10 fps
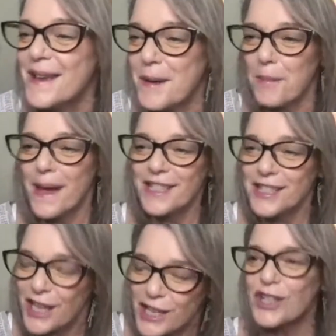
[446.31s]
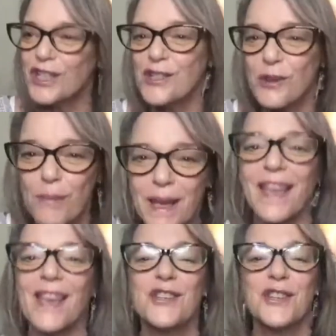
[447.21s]
Your meditation is your
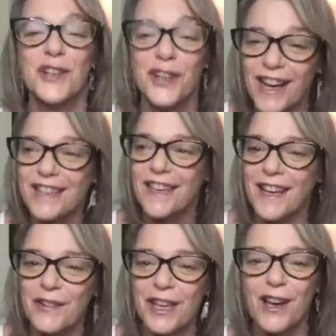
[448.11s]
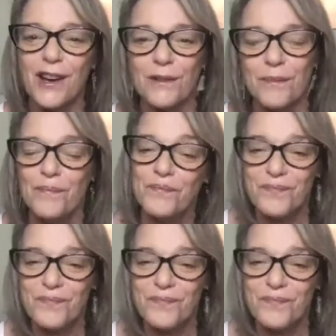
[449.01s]
medication. All right, there we go.